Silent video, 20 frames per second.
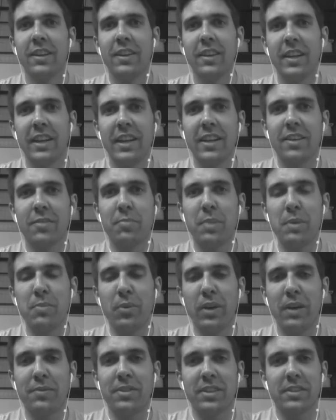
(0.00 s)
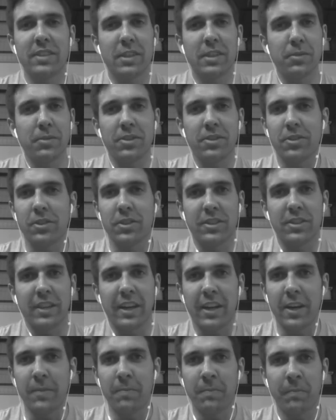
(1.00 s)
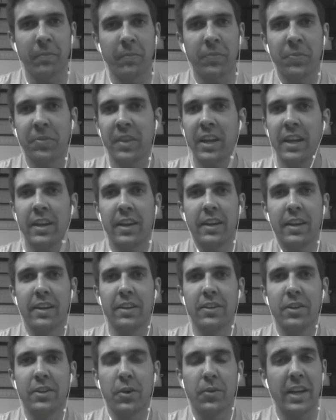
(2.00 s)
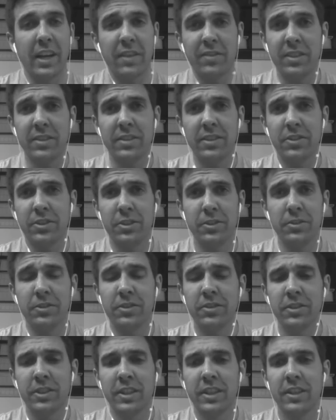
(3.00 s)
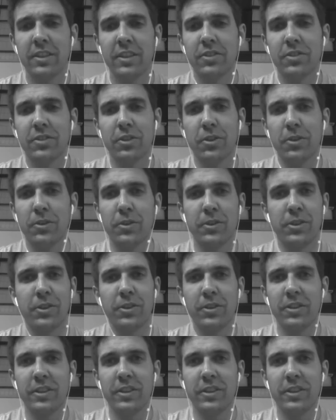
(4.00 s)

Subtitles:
Thing is, people have success with this all the time and don't have these issues. So